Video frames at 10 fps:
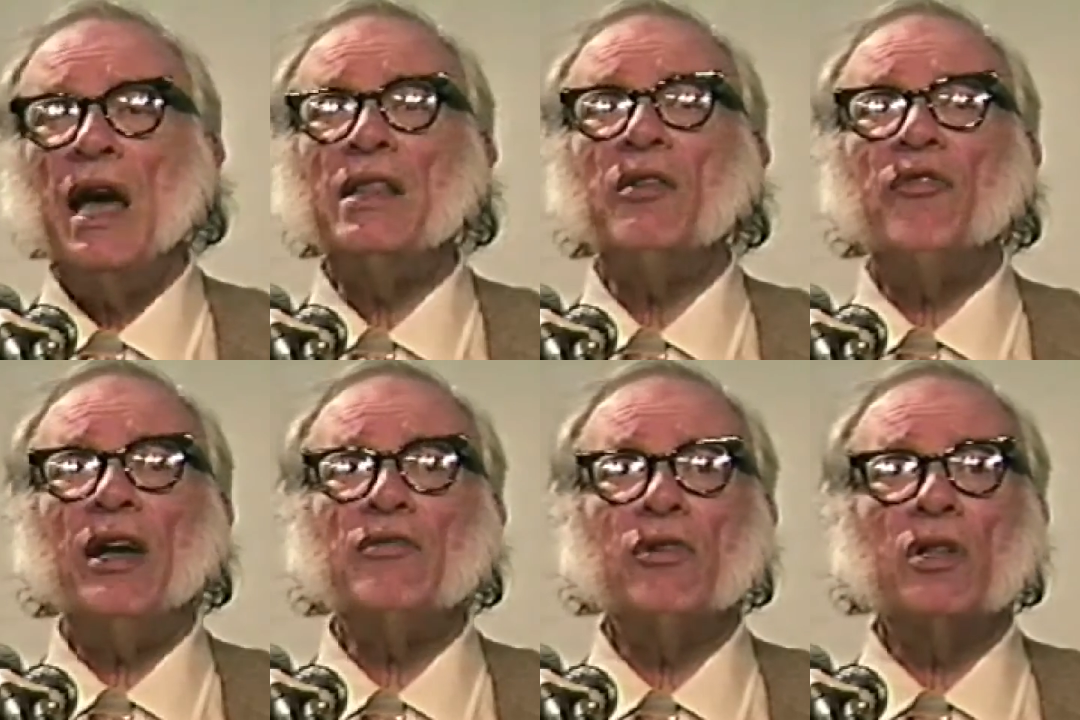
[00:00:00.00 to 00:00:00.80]
and the
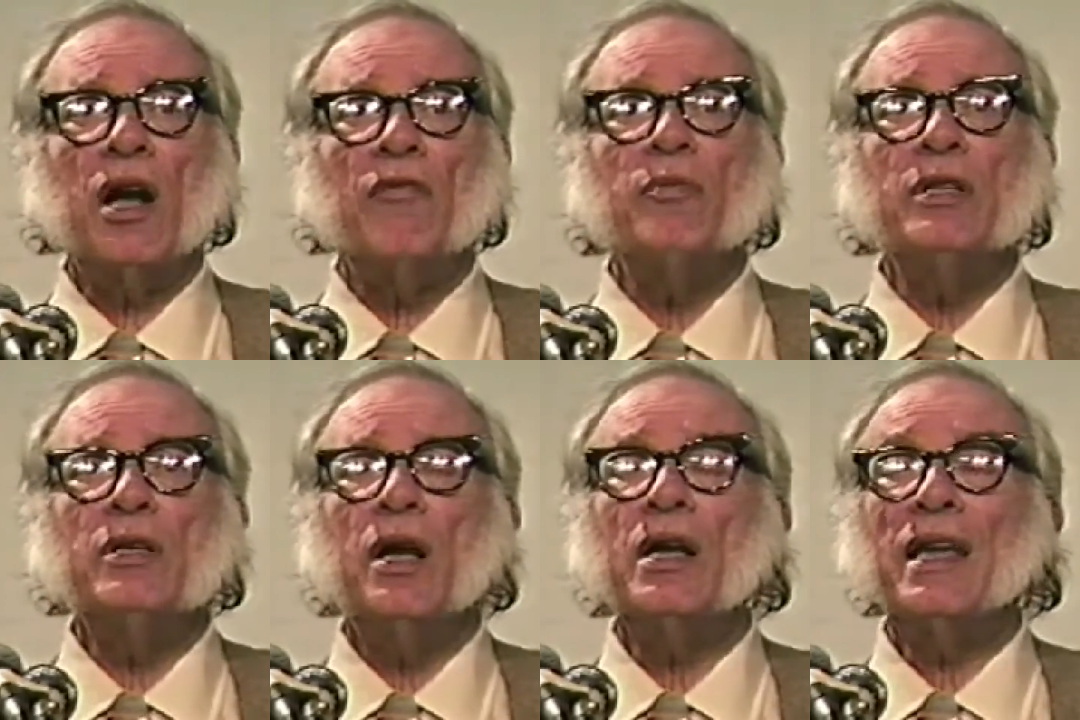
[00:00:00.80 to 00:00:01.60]
federal
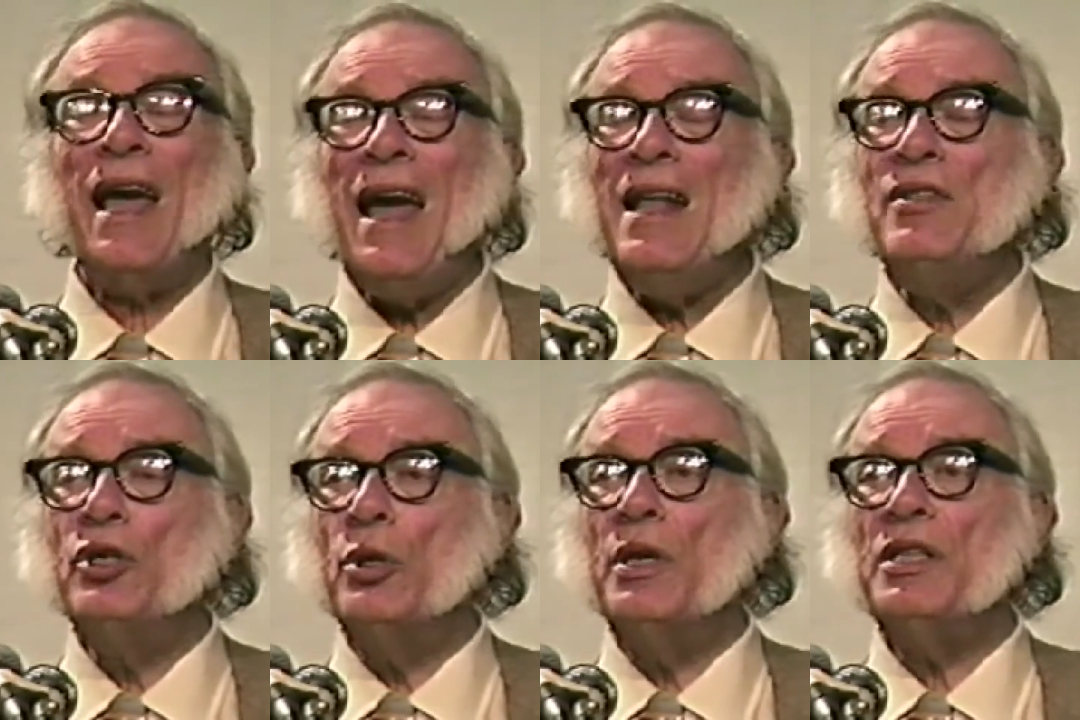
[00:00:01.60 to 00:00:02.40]
government
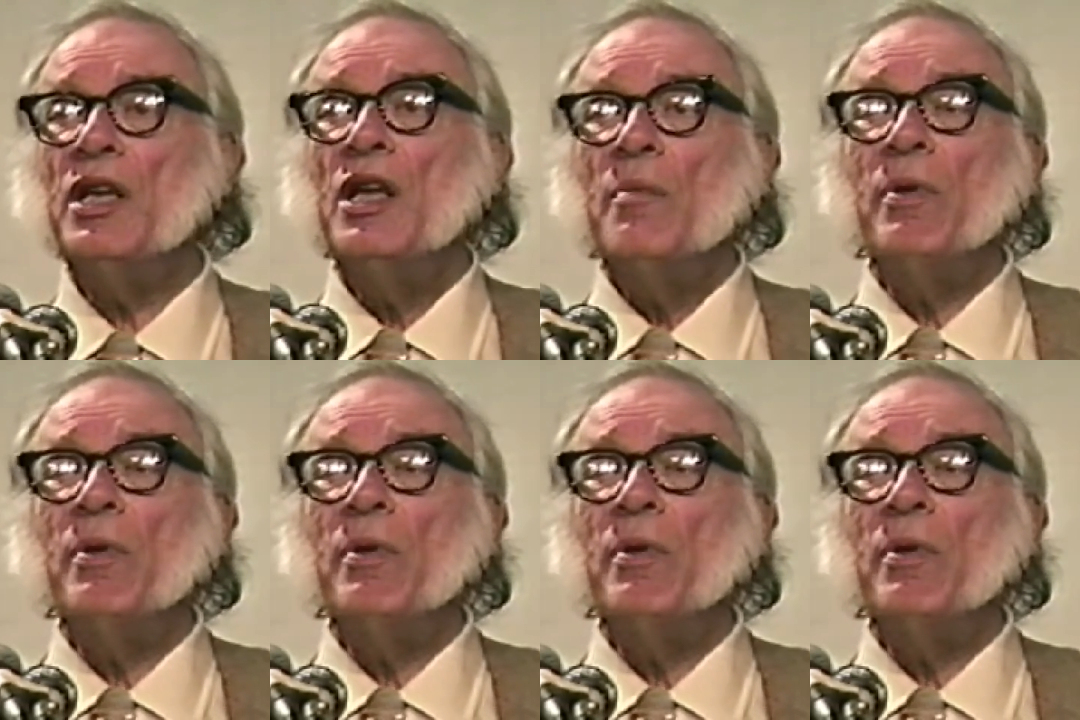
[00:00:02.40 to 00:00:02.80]
can do it